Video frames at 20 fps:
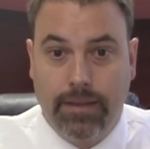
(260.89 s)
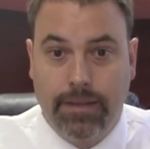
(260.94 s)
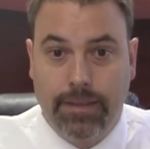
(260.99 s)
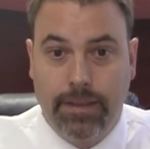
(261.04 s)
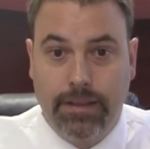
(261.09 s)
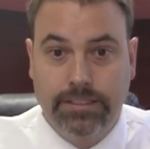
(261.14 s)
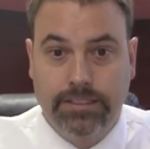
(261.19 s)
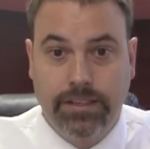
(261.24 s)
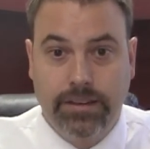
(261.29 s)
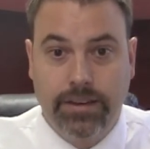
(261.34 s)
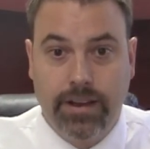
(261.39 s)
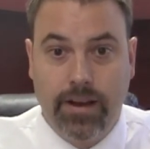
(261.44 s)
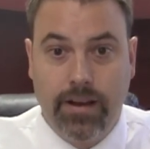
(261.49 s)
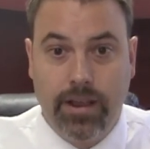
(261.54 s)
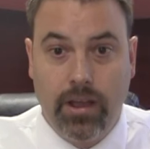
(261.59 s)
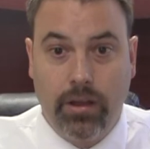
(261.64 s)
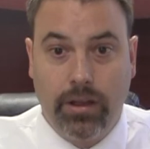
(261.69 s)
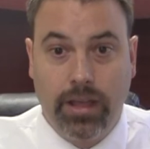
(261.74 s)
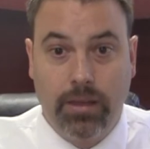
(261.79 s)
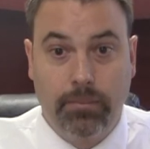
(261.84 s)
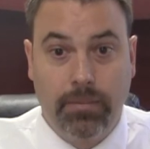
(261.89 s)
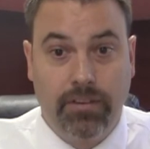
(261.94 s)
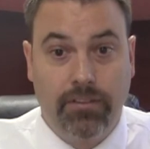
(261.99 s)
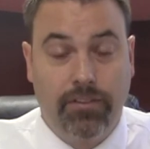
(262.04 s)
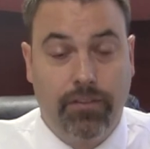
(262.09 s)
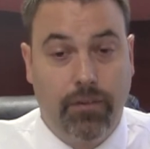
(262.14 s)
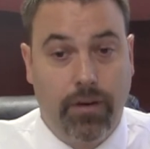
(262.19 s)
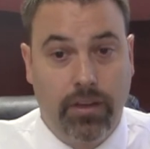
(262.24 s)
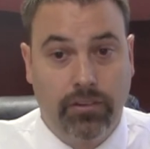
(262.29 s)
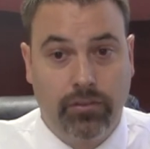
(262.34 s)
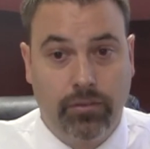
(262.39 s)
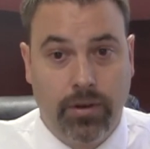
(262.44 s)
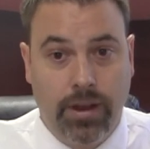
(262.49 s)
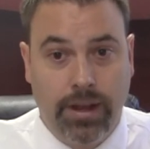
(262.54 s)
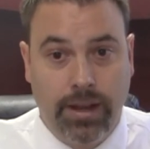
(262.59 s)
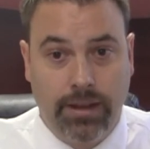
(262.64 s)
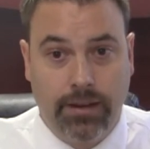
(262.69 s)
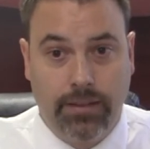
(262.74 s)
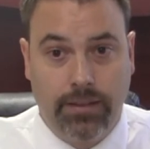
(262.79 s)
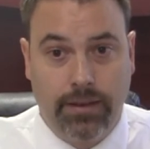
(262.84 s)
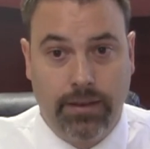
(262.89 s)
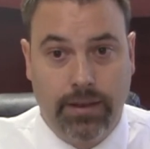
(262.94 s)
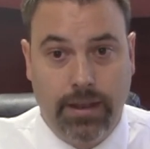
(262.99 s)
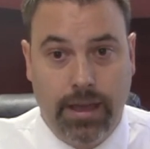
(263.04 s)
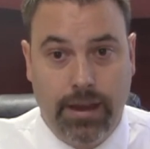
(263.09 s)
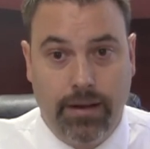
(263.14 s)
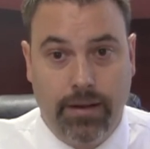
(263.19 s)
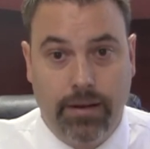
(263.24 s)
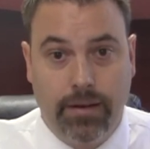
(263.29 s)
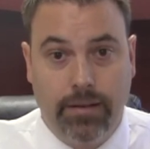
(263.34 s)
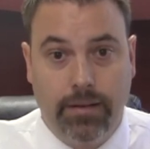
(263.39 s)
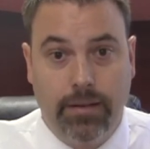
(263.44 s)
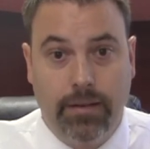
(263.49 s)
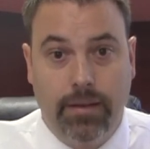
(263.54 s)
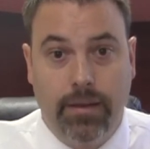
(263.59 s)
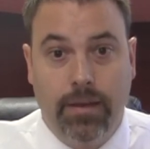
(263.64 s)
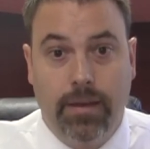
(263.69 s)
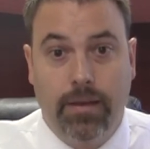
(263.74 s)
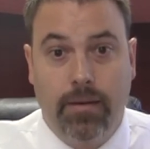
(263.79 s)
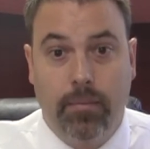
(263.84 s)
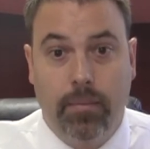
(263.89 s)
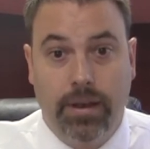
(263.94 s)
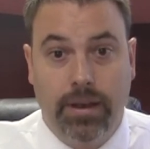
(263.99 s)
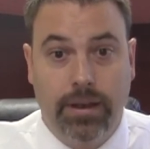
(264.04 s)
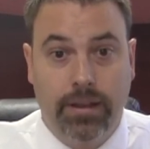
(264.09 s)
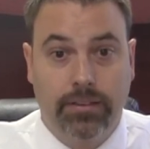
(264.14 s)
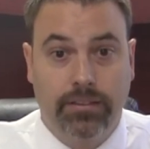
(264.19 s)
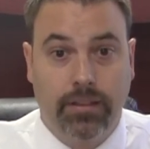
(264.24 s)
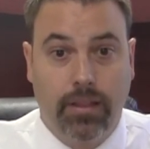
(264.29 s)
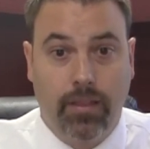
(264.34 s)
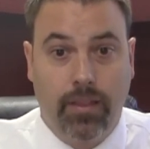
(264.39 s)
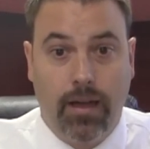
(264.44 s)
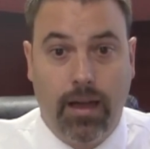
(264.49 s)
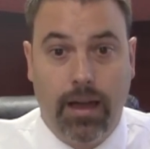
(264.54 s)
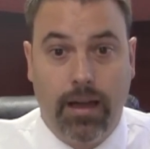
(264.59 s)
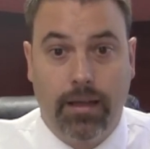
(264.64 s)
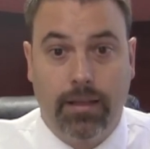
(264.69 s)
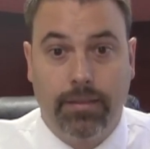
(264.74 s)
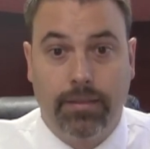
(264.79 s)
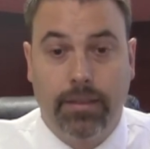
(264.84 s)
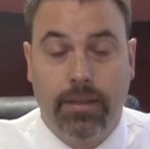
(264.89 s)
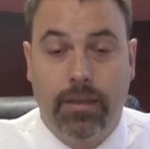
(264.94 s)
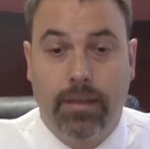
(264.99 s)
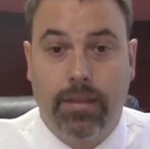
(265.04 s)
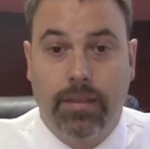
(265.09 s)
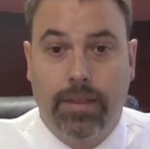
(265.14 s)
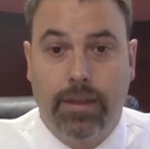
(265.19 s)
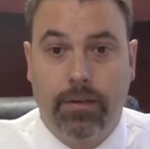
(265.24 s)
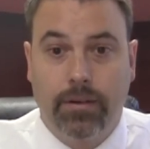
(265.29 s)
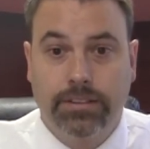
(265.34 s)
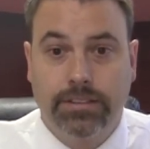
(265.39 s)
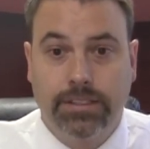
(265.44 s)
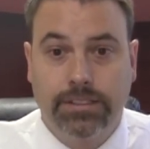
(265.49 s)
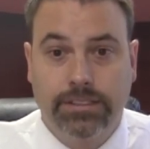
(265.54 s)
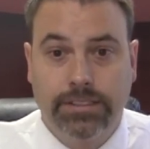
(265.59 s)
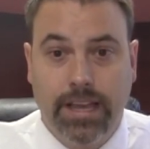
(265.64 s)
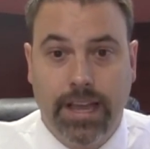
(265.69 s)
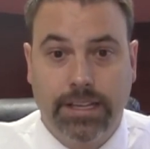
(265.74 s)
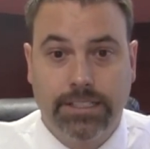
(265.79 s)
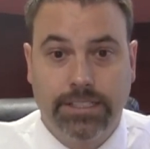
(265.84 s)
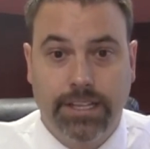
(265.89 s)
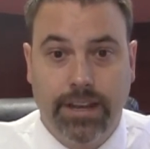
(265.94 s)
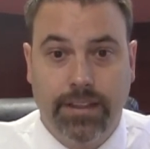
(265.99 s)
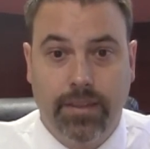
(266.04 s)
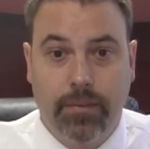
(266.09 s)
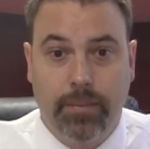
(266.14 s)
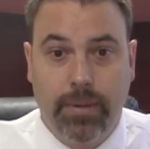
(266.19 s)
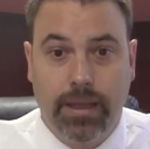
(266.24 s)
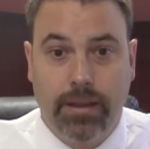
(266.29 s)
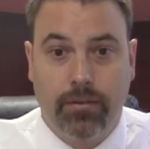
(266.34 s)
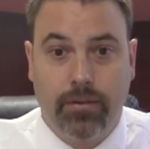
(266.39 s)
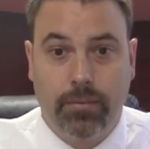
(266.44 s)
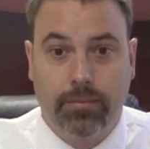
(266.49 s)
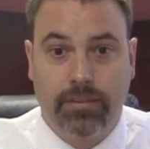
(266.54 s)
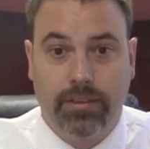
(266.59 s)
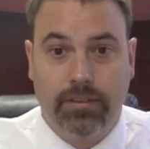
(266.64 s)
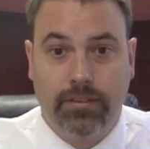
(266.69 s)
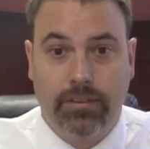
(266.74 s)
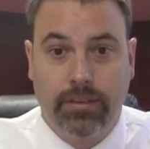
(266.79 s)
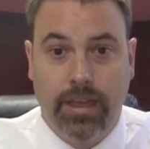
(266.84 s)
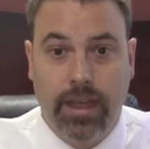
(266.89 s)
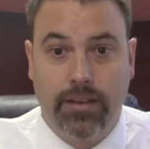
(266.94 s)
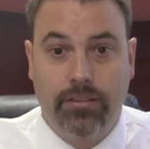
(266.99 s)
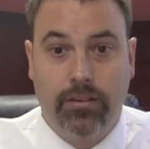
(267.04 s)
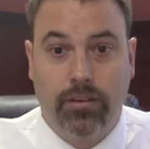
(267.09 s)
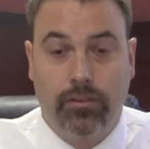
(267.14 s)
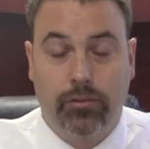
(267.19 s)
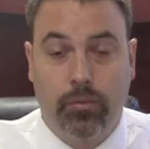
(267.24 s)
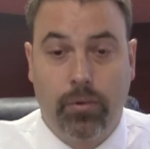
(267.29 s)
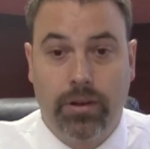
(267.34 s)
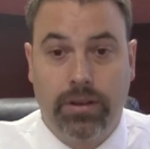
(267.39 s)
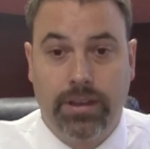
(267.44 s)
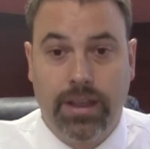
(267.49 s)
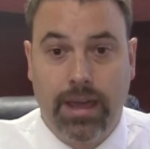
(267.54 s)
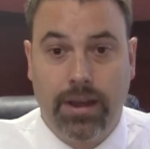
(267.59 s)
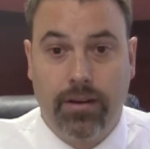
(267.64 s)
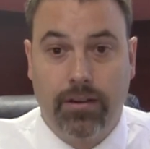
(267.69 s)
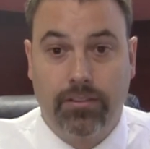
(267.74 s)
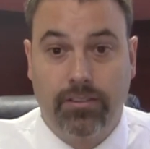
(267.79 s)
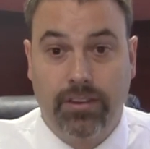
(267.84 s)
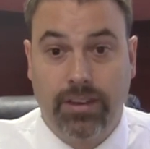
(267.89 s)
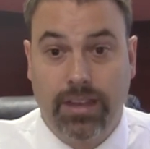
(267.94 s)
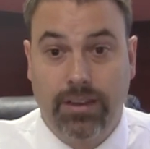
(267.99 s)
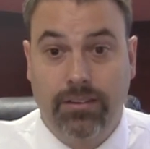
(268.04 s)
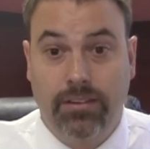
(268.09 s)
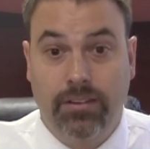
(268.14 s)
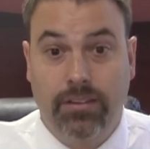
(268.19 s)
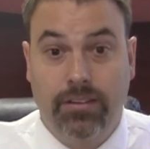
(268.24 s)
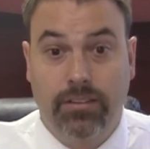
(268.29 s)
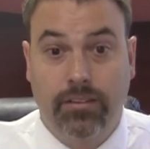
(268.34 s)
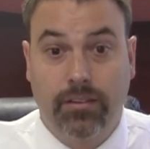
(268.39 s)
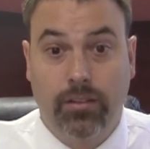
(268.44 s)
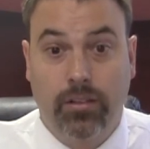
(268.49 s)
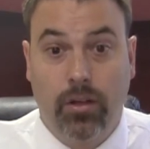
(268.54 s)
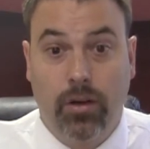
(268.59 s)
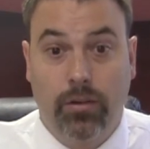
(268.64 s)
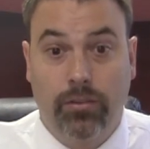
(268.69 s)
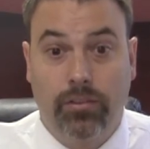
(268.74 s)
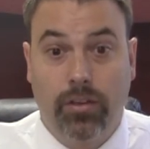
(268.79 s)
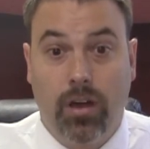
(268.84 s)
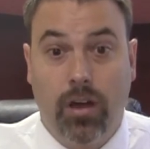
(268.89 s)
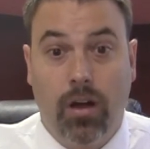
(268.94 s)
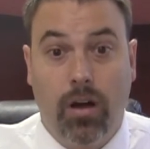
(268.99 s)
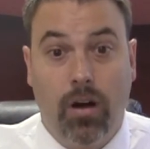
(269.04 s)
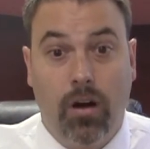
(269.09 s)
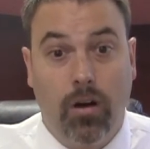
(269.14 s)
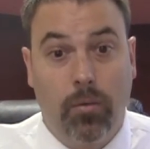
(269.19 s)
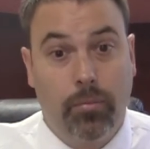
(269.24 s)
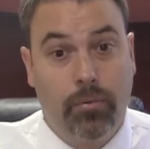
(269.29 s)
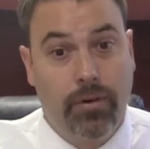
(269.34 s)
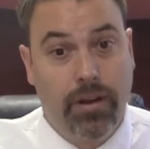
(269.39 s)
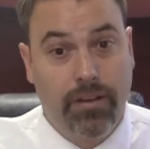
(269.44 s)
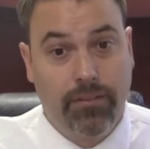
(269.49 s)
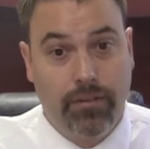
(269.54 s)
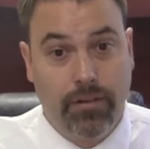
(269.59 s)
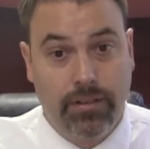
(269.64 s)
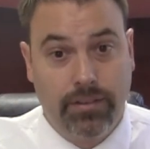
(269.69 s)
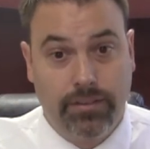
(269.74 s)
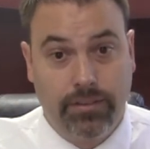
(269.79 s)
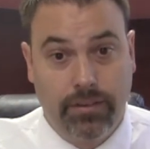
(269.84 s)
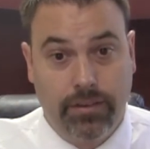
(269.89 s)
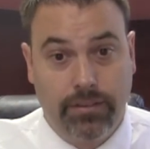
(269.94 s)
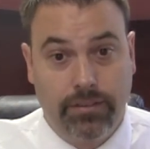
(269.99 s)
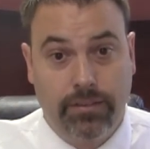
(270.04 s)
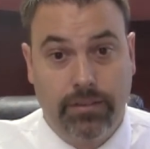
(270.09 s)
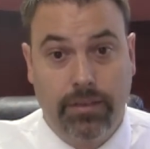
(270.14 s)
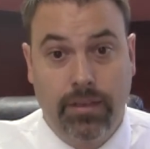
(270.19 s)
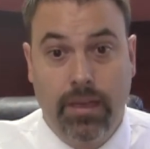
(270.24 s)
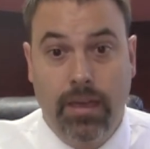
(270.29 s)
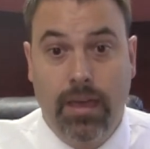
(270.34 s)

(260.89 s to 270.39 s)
This scenario can be frustrating to the debtor, but it is the law. There is a section in the bankruptcy schedules where debtors need to disclose all preferences.